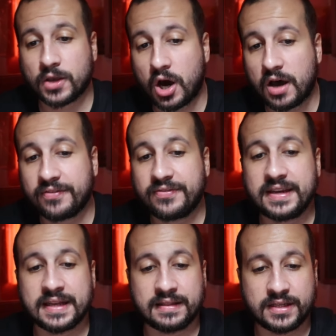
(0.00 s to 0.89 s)

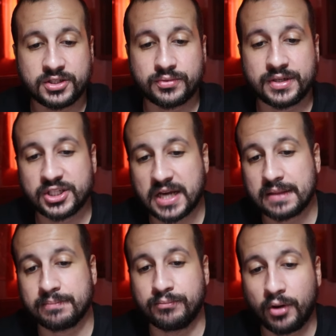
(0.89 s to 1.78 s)
coffee, and literary
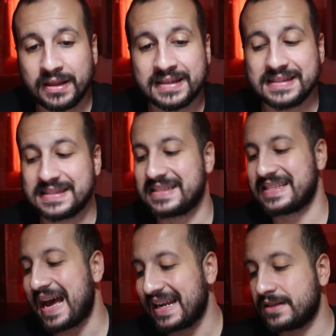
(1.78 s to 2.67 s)
chat, Boland's
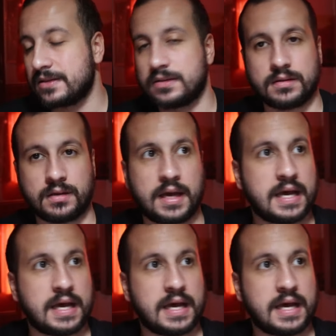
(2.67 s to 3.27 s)
talent uh,